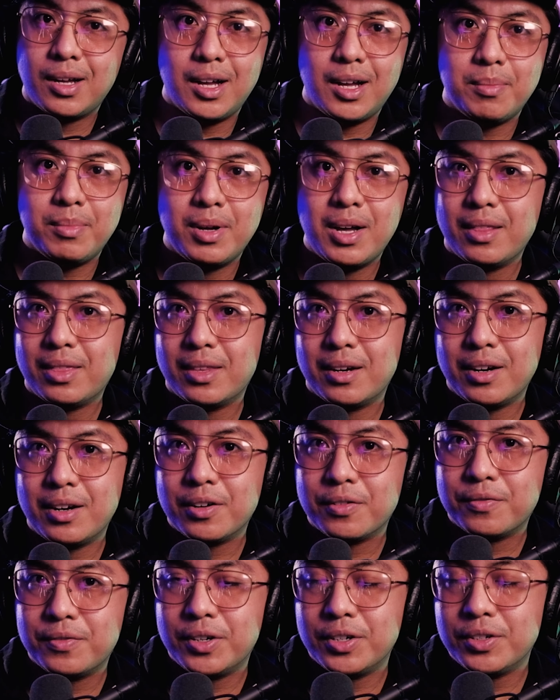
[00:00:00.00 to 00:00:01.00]
at the
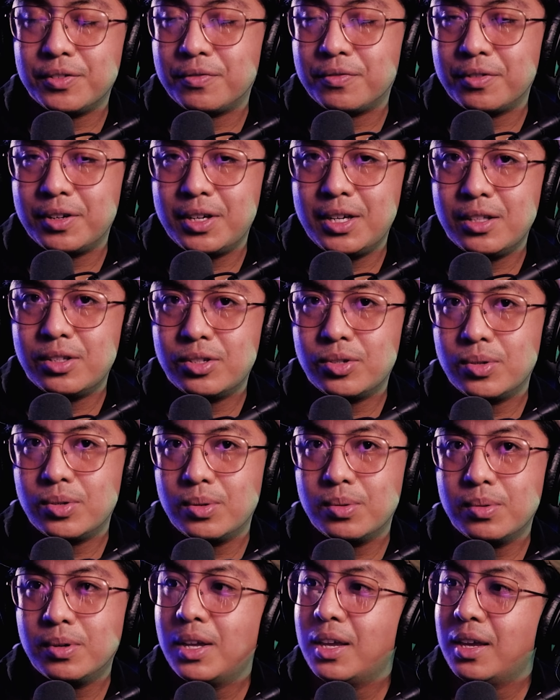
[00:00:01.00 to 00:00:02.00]
Earfun Free
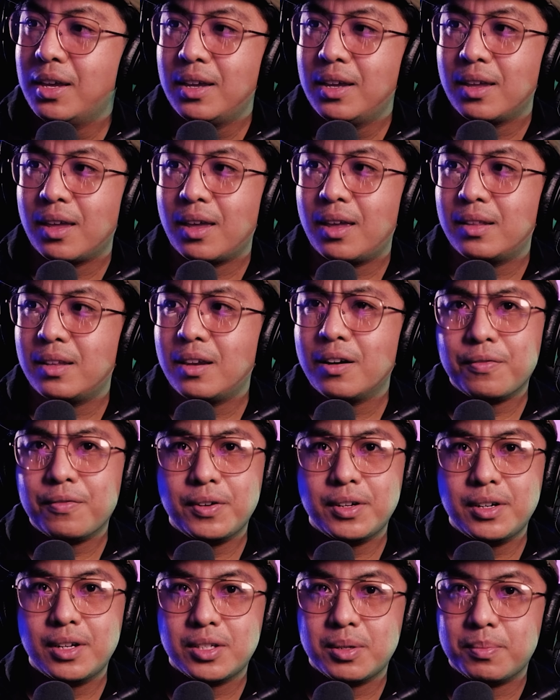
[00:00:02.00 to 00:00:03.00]
2. And
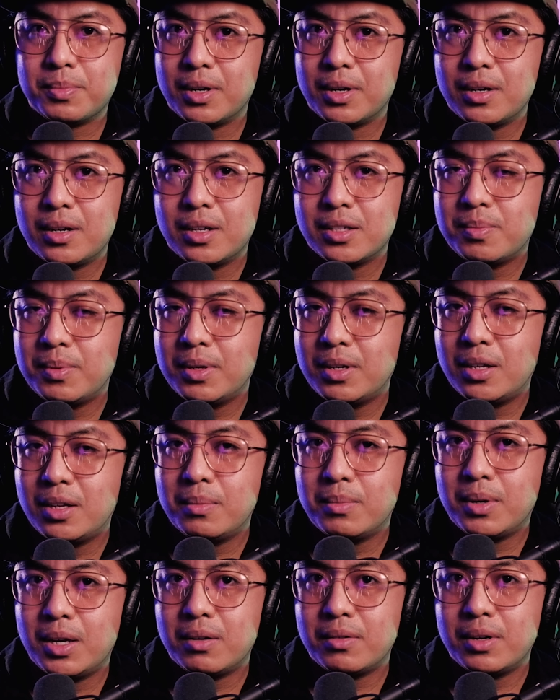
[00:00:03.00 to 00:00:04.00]
Earfun as a brand has been
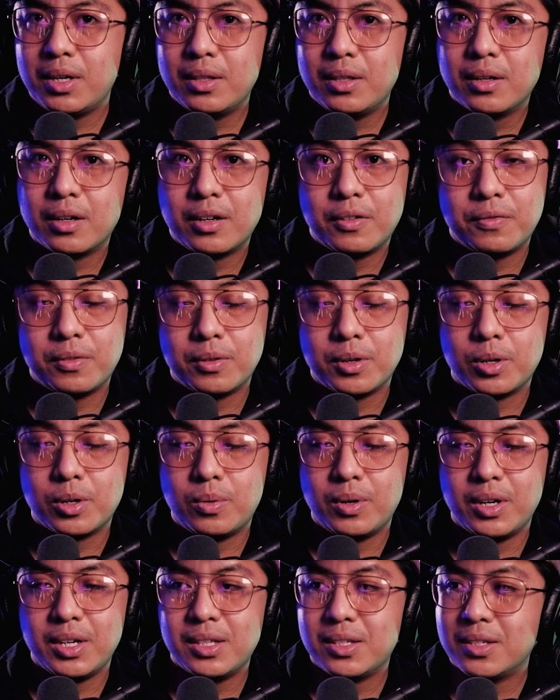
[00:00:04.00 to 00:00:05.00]
in my radar for
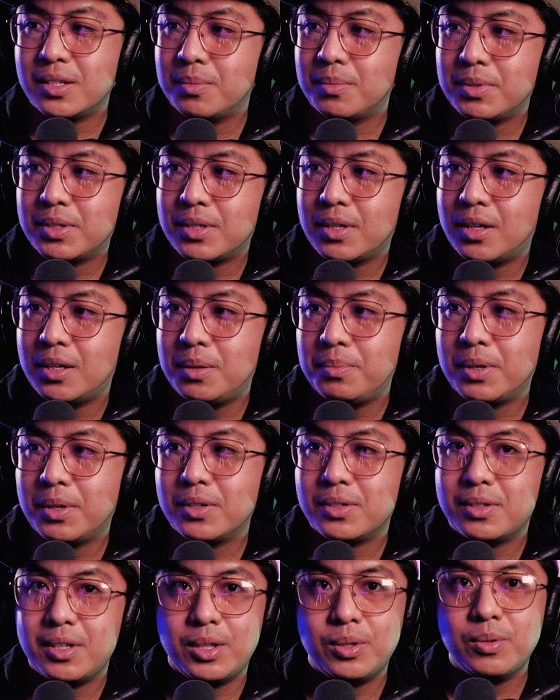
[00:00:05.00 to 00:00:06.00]
quite some time
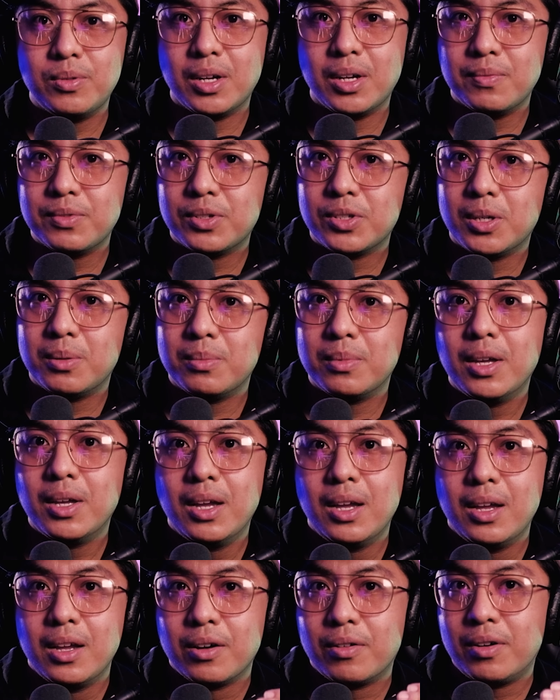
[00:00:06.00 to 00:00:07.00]
because they do have some
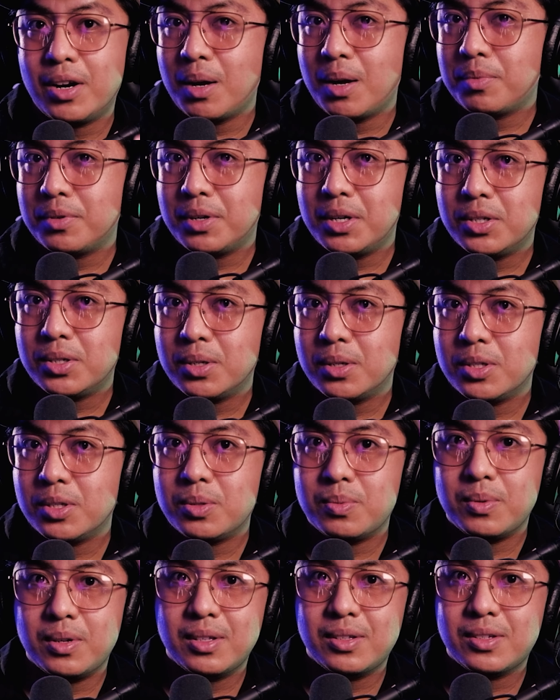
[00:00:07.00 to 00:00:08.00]

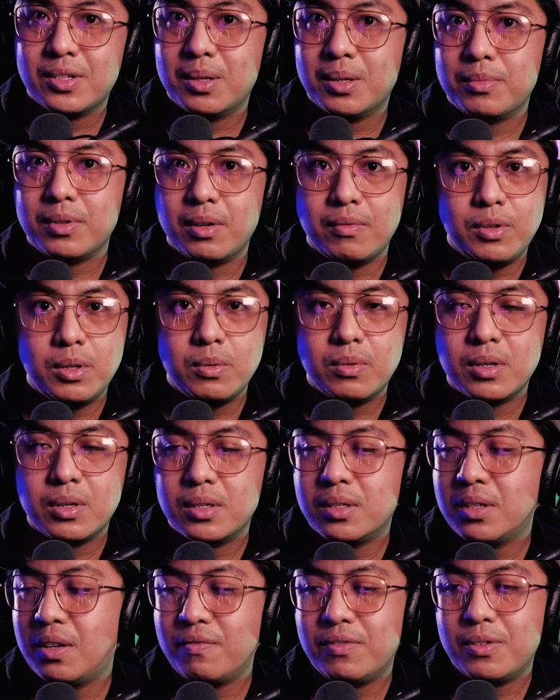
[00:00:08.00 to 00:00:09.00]
collaborations with some
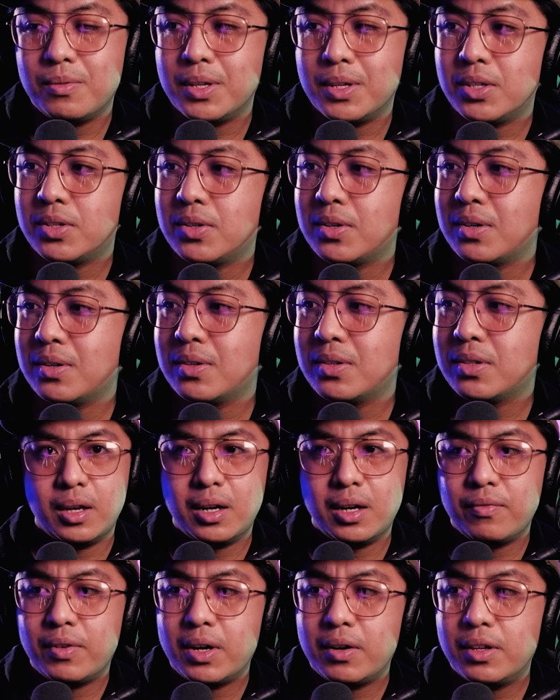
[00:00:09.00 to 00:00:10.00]
reviewers, influencers,
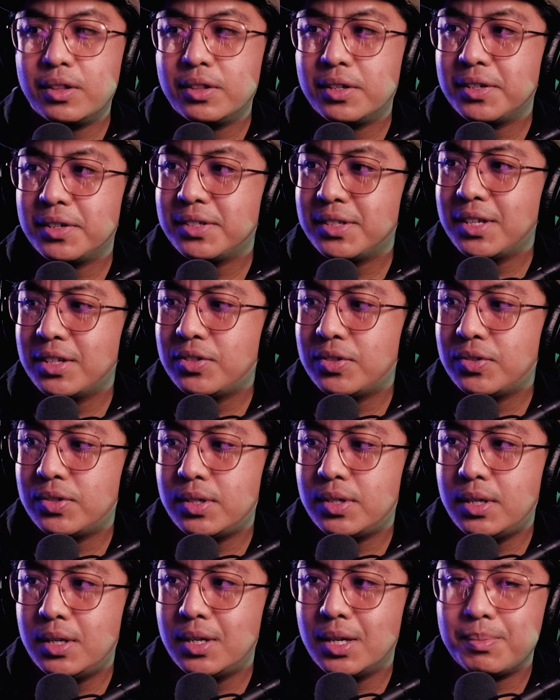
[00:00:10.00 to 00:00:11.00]
and I'm very interested to
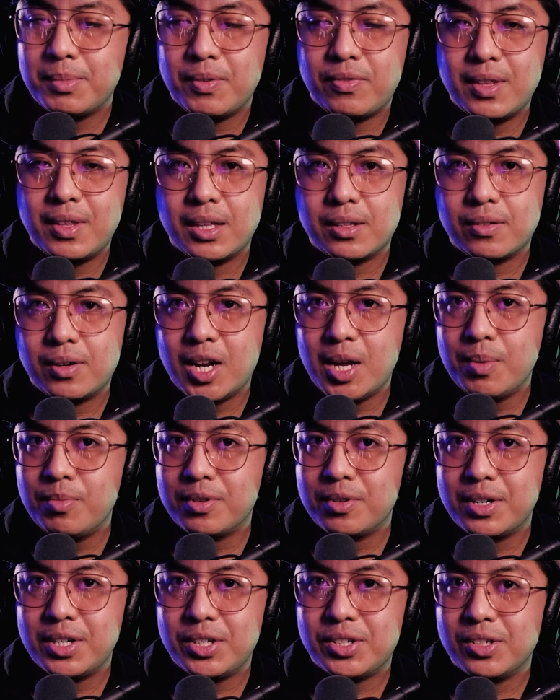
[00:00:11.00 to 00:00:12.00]
see if that
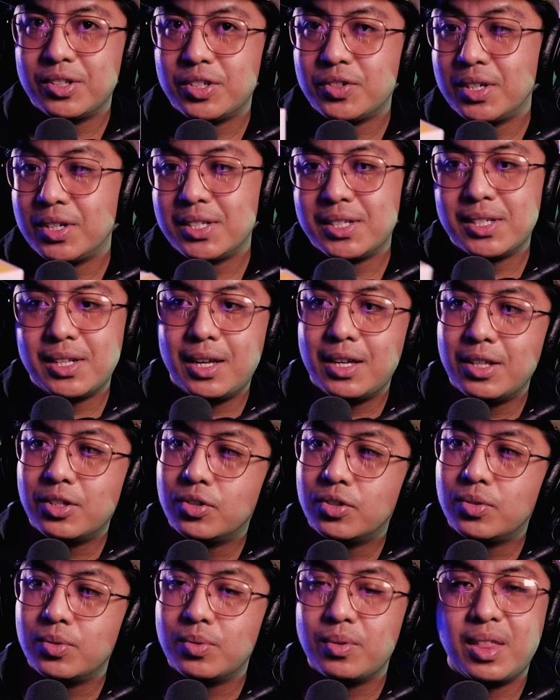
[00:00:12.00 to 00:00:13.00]
collaboration
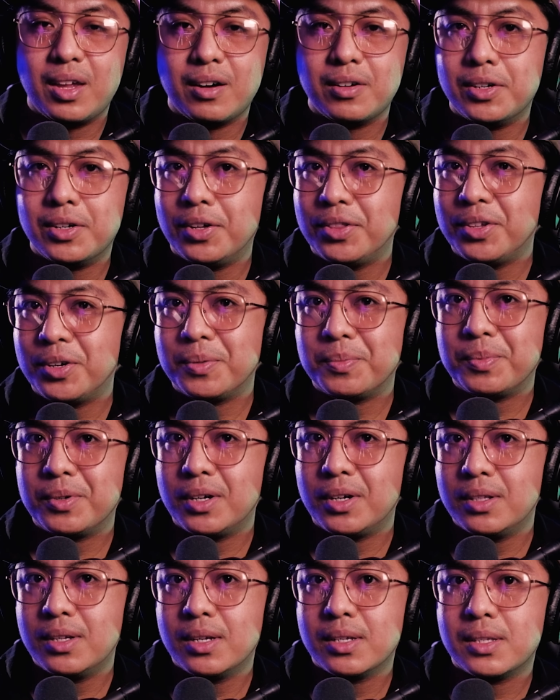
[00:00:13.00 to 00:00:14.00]
translates to their other
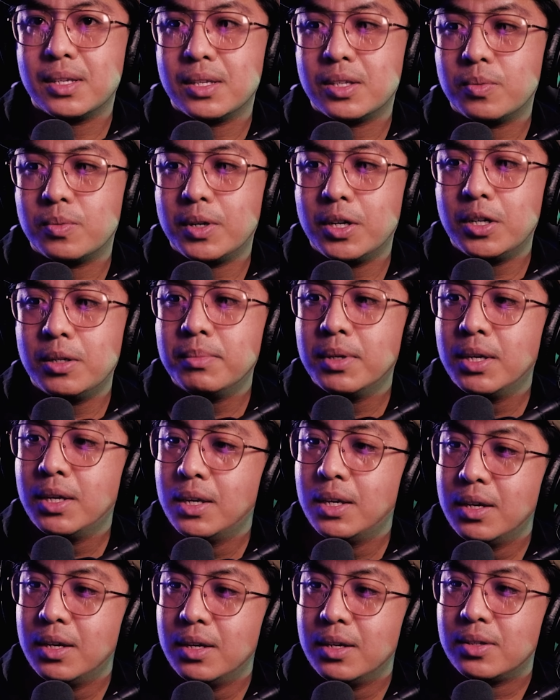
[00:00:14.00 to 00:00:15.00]
products as well.
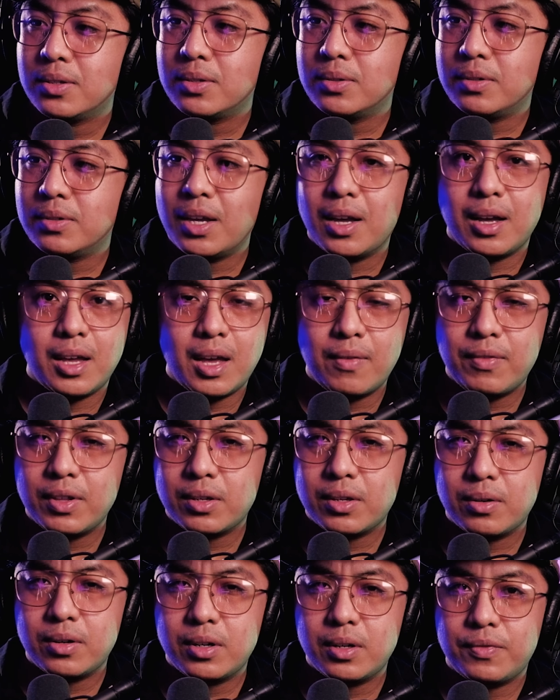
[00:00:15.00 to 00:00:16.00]
So yeah, I
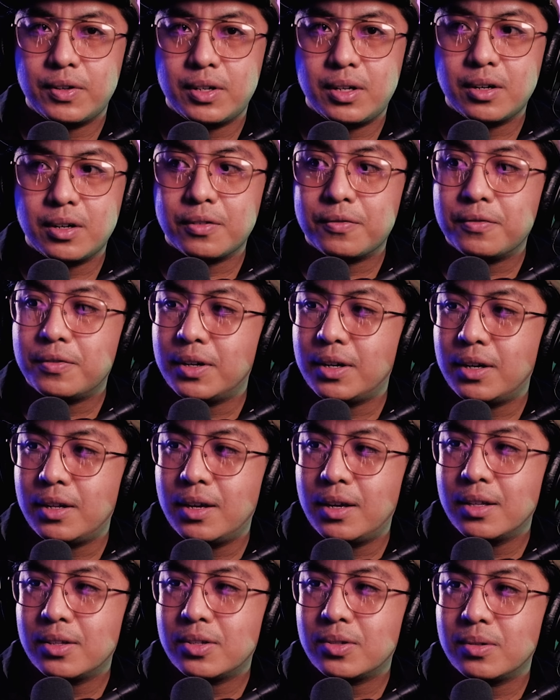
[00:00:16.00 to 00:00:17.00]
haven't heard of an Earfun
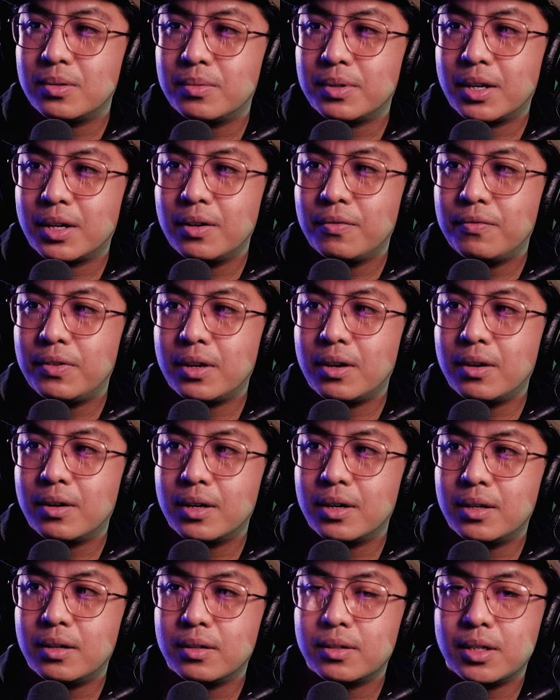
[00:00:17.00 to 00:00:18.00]
yet, so we're gonna
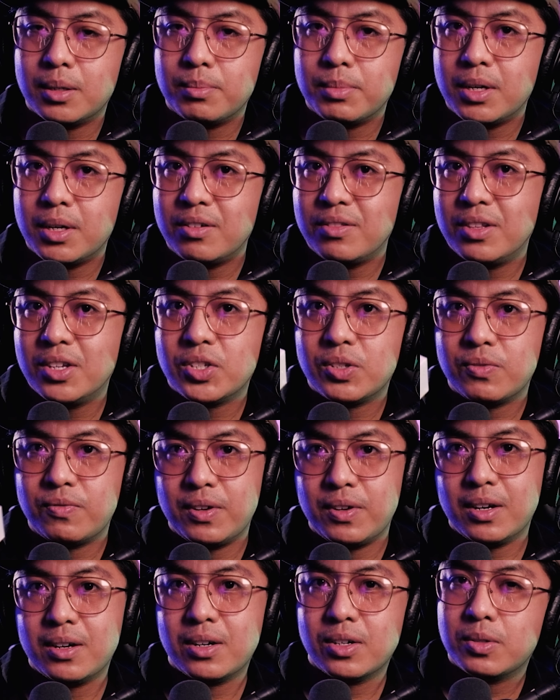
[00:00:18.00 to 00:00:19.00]
figure out how this
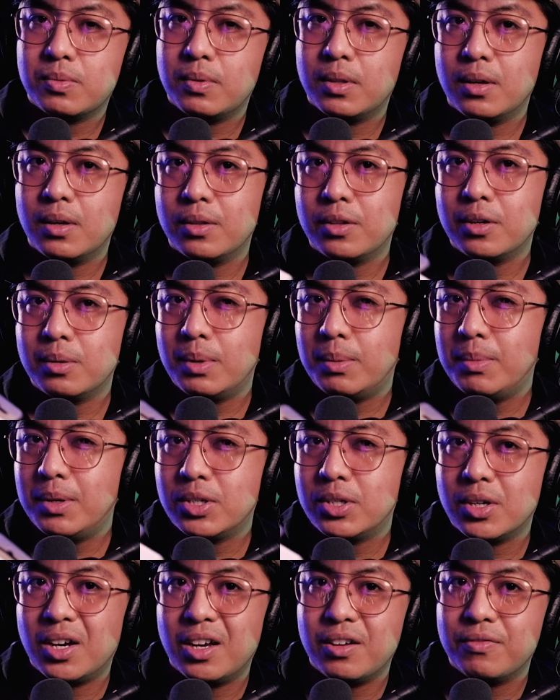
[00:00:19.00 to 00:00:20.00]
fares with other maybe
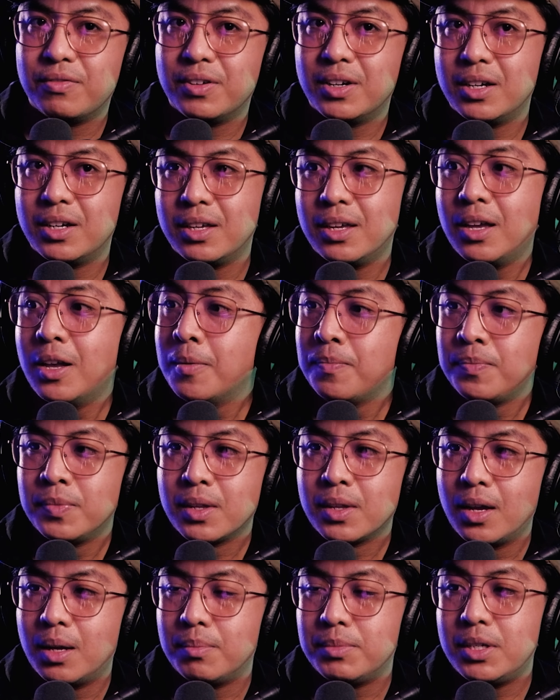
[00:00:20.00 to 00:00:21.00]
Chi-Fi
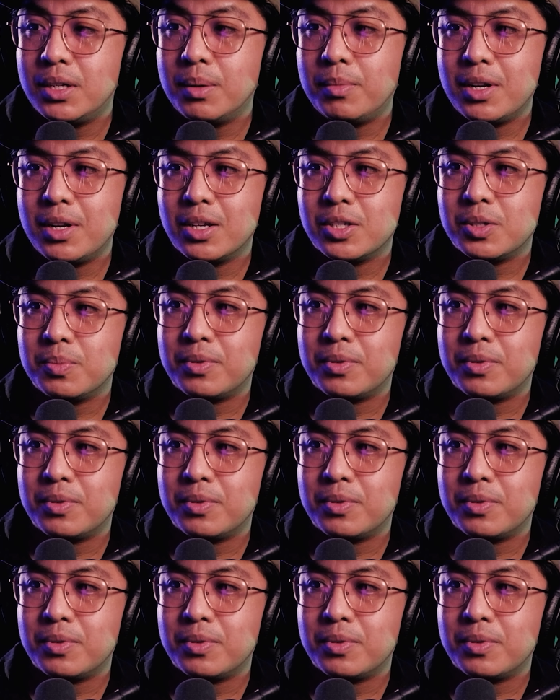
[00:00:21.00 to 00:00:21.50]
TWS